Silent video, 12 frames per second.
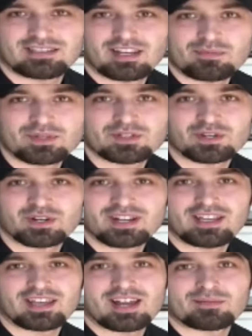City,
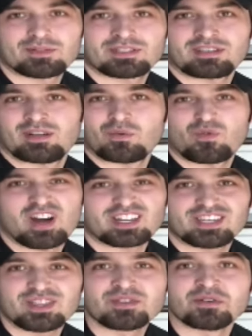Missouri, and I'm just going to
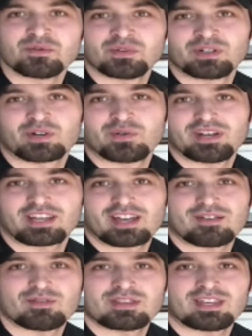walk you through real quick
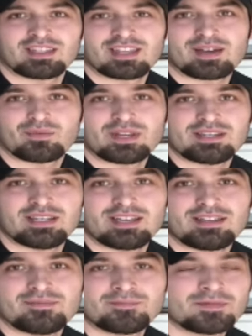everything that we
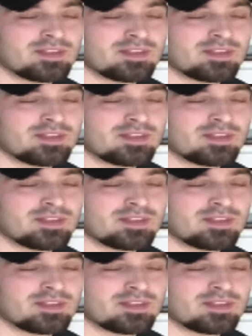did.